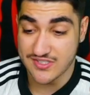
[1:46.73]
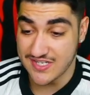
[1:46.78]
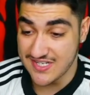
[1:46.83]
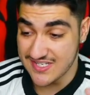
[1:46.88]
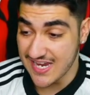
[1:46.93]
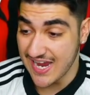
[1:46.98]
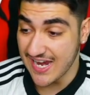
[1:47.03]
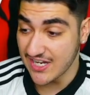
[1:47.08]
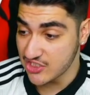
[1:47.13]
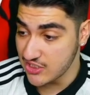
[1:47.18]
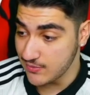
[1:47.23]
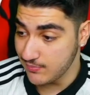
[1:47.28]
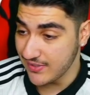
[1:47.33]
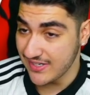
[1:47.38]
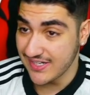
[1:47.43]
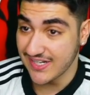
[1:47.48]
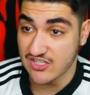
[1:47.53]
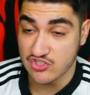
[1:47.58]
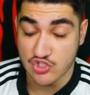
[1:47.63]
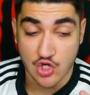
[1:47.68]
He's actually
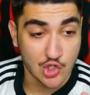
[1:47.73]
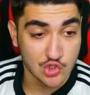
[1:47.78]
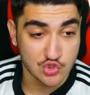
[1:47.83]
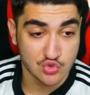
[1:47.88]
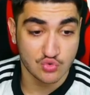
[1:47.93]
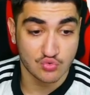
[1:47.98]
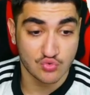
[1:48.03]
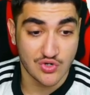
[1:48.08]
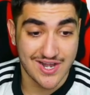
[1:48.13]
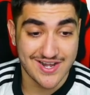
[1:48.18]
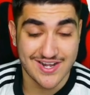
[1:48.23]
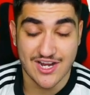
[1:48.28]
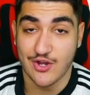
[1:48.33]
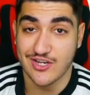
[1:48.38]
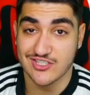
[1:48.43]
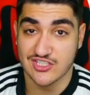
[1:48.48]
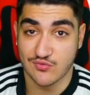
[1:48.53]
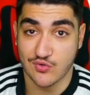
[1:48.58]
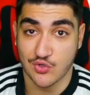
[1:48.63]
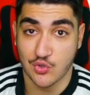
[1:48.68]
playing against Arsenal right now
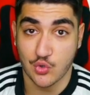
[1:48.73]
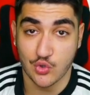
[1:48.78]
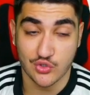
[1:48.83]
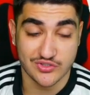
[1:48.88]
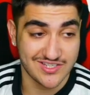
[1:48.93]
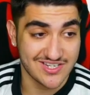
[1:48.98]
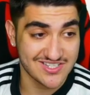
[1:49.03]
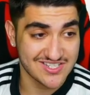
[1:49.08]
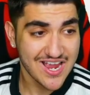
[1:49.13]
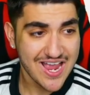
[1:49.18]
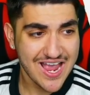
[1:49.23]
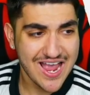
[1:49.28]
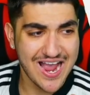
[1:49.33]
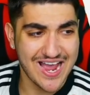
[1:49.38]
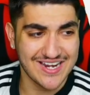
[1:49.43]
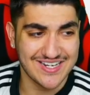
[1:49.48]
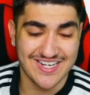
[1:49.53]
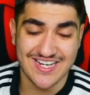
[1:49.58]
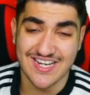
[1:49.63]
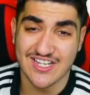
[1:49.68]
as I record this,
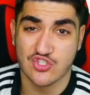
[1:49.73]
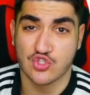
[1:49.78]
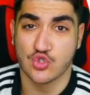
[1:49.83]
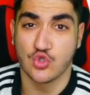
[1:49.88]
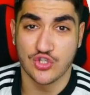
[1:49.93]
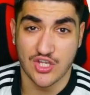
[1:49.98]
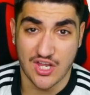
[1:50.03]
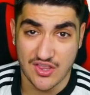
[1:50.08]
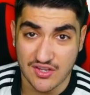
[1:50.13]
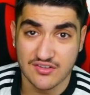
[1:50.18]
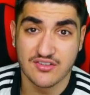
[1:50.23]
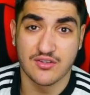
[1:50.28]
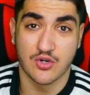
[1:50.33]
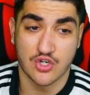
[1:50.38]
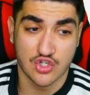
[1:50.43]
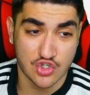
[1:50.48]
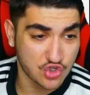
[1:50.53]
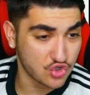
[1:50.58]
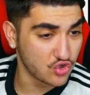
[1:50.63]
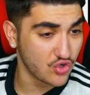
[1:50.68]
and he has scored another
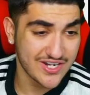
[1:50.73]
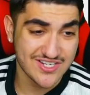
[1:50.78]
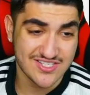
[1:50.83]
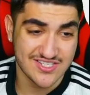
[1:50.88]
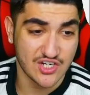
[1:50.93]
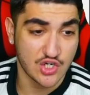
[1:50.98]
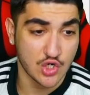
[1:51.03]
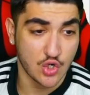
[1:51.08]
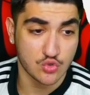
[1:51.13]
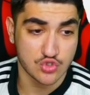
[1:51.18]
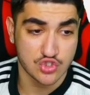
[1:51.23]
crazy goal.